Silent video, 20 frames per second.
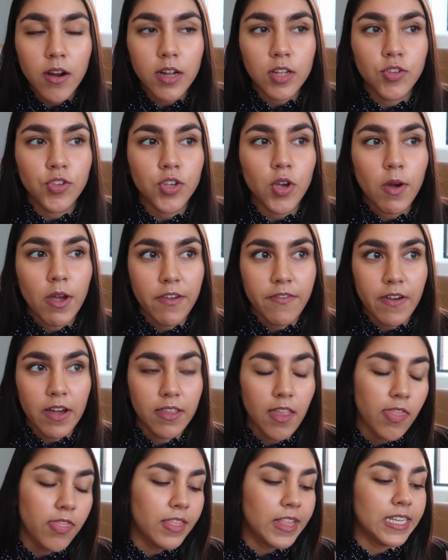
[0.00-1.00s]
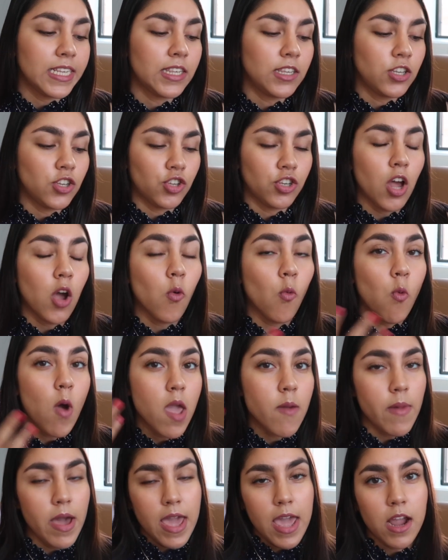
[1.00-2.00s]
and so I find that this does not
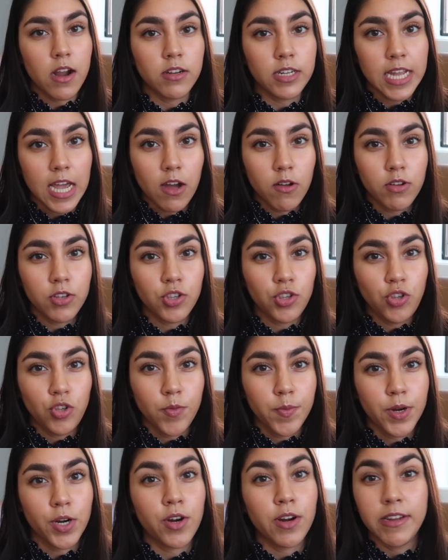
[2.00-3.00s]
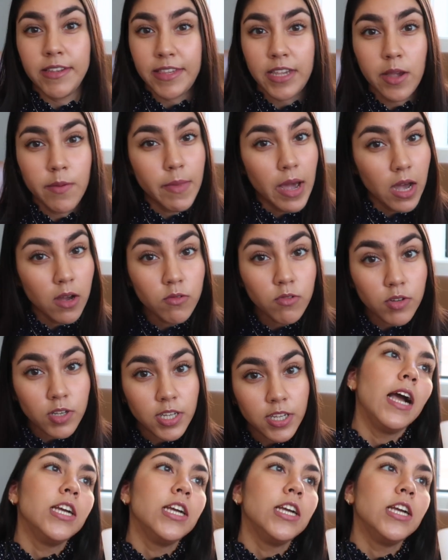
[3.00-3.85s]
weigh my hair down a super crazy amount.